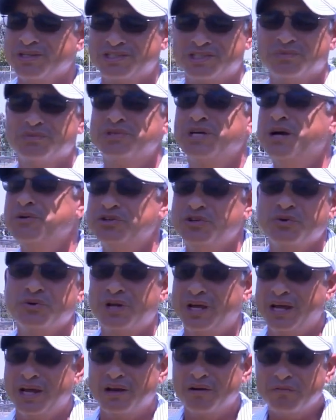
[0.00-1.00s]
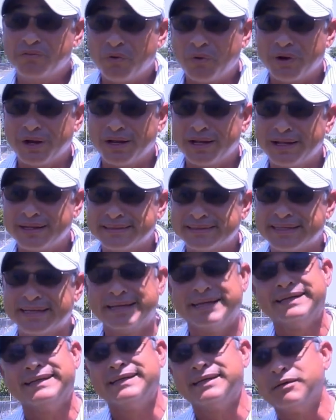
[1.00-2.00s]
Sometimes you can avoid it
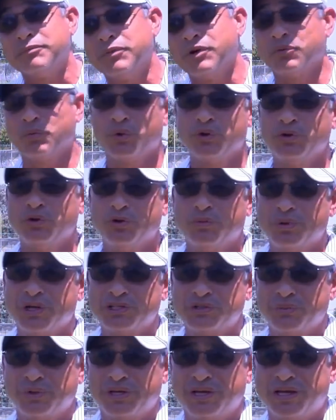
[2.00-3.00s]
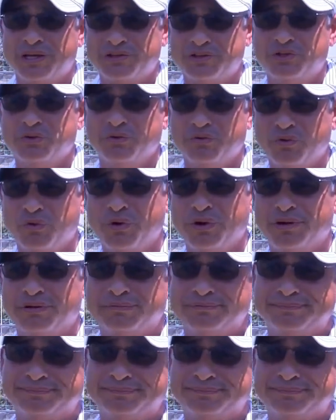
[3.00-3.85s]
but we do the best we can to avoid.